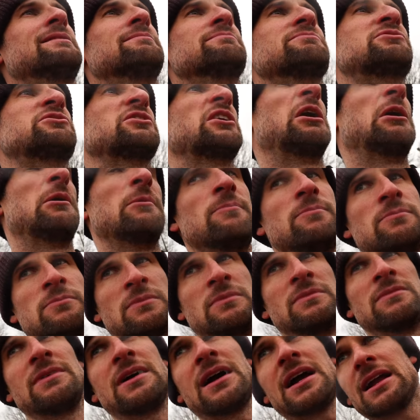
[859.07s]
So
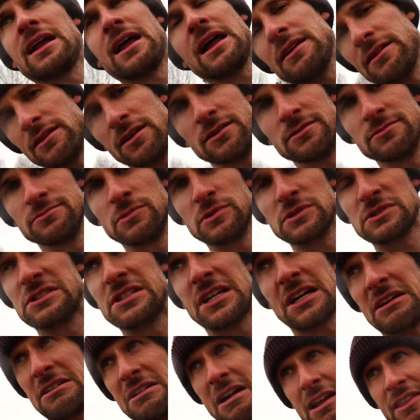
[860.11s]
I don't know, we'll
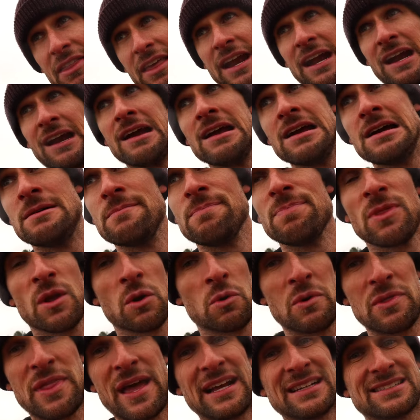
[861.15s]
stick around there.
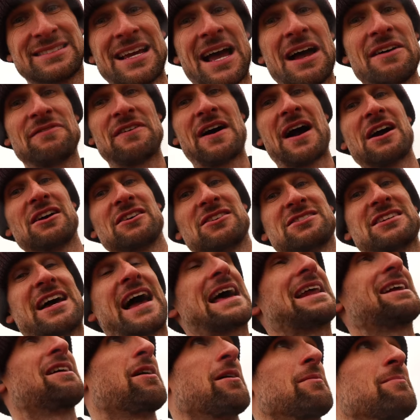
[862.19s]
With that Sapphire
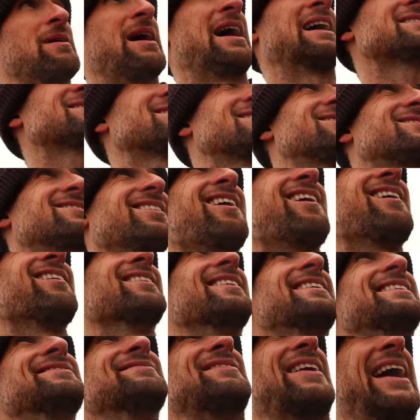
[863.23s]
sidearm, that's
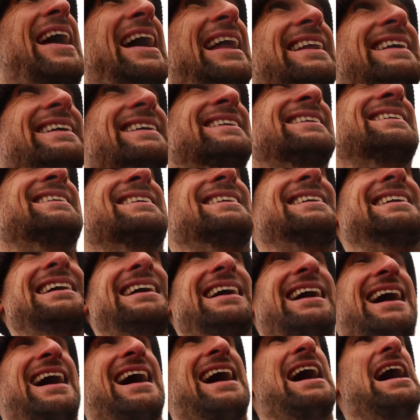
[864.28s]
solid, man.
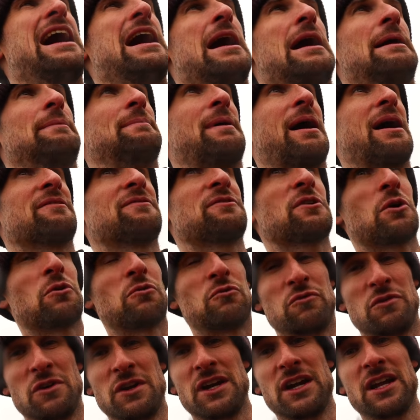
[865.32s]
I feel
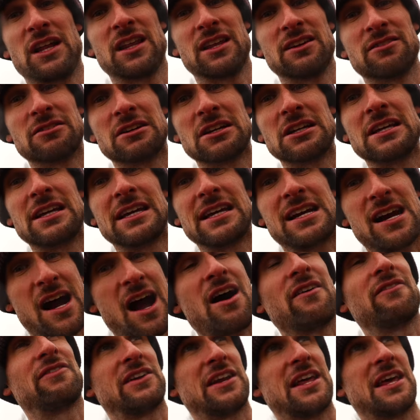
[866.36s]
really, really
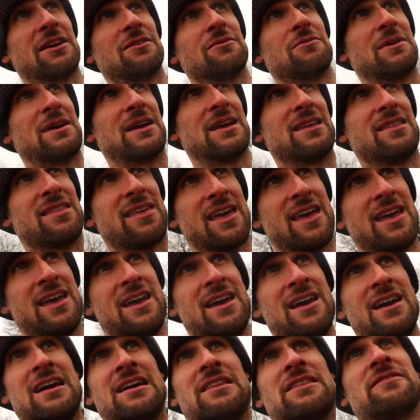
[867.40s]
confident with
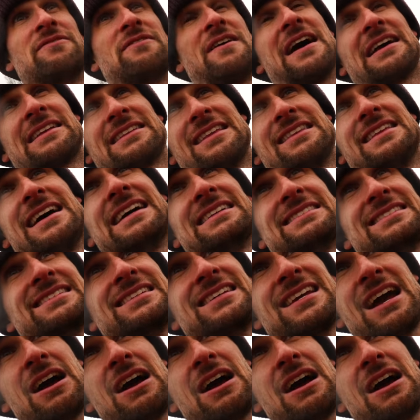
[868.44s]
the fact that that's